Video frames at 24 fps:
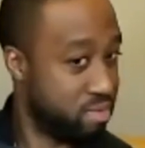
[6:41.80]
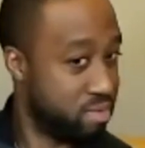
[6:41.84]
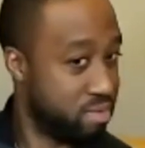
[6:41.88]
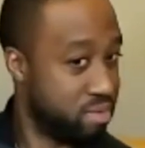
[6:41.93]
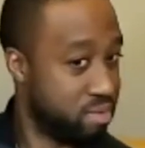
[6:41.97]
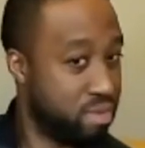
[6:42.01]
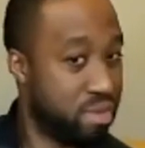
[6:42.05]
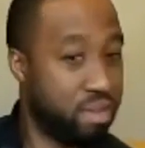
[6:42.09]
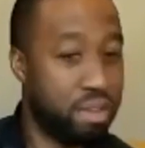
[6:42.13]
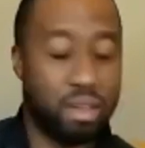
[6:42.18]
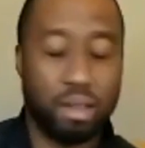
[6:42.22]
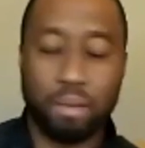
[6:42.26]

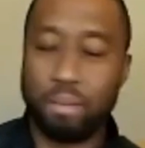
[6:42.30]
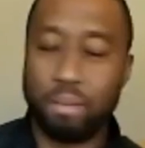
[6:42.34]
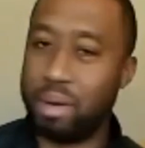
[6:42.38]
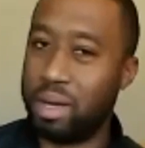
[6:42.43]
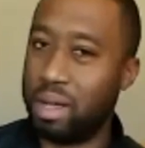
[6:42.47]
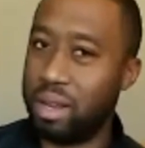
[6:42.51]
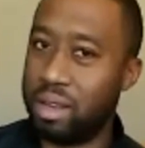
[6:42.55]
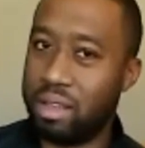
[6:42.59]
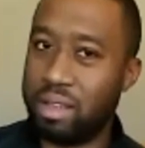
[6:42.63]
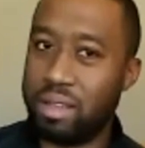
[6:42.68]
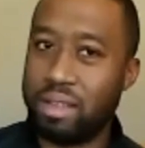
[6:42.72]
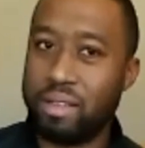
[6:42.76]
So playing the
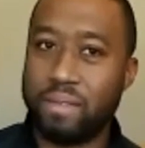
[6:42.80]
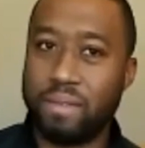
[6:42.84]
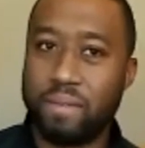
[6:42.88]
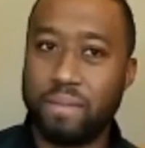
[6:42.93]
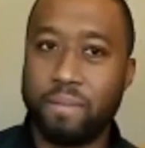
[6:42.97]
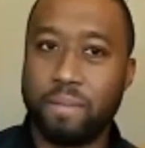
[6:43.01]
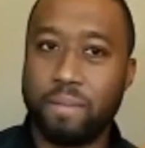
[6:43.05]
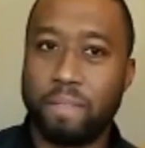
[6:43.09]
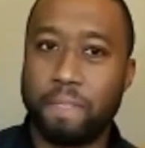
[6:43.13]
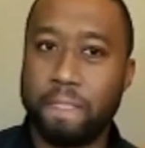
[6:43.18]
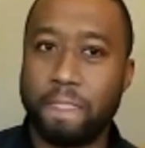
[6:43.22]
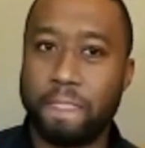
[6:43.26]
actual
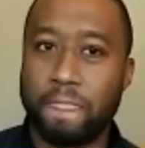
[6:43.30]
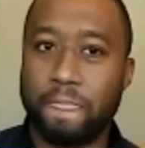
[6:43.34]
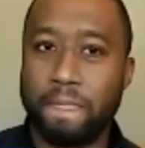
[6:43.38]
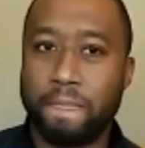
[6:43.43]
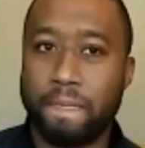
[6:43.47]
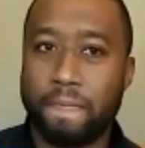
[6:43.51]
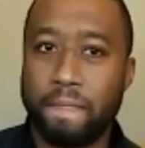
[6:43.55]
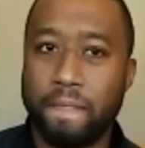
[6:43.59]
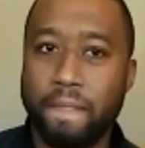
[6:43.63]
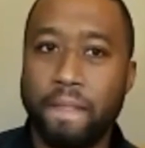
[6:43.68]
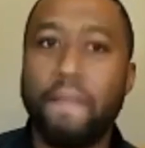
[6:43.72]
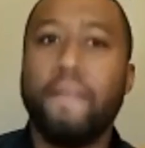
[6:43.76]
voicing
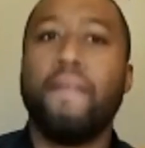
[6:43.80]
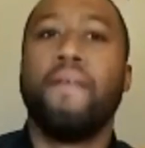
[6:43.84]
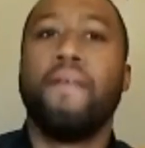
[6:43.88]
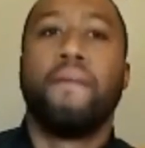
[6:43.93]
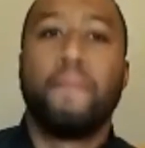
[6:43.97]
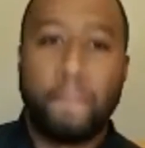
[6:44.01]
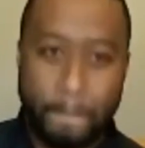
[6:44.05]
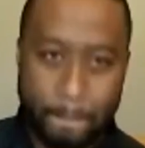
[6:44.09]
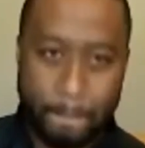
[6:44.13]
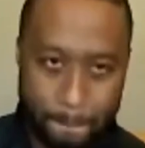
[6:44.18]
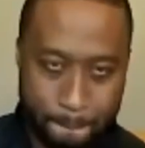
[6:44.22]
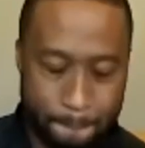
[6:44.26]
is
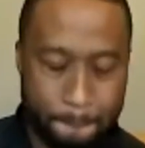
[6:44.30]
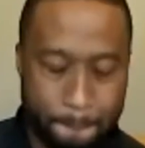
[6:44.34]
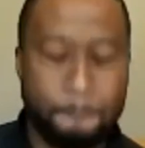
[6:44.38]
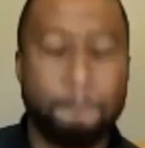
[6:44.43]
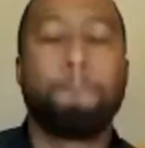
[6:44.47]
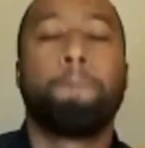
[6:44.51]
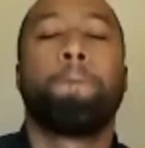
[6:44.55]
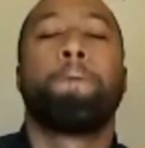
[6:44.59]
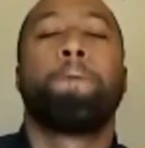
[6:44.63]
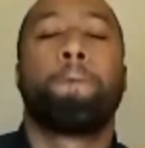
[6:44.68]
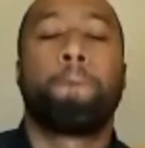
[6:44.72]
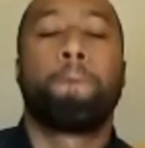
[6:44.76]
possibly
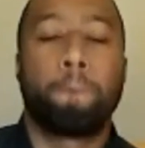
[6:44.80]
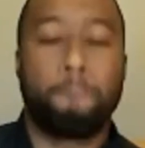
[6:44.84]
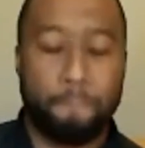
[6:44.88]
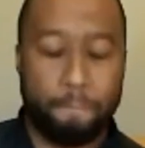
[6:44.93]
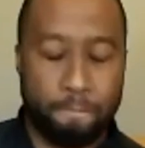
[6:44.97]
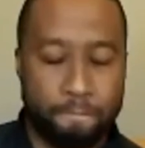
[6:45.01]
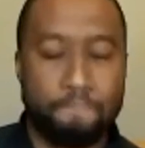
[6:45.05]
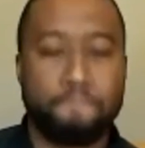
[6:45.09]
one way of